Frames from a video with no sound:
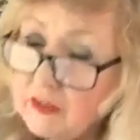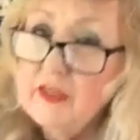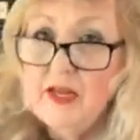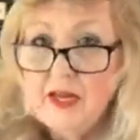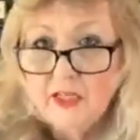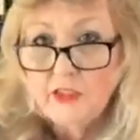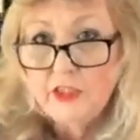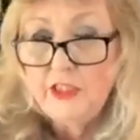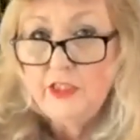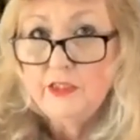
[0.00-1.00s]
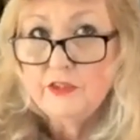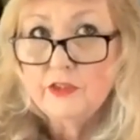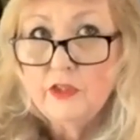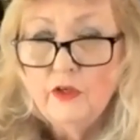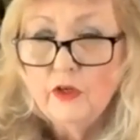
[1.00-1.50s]
and she
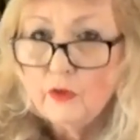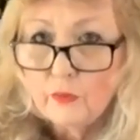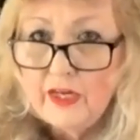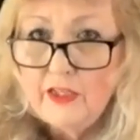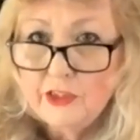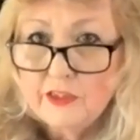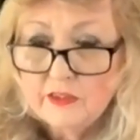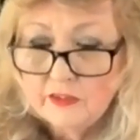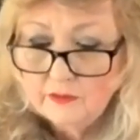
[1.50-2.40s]
is courageous.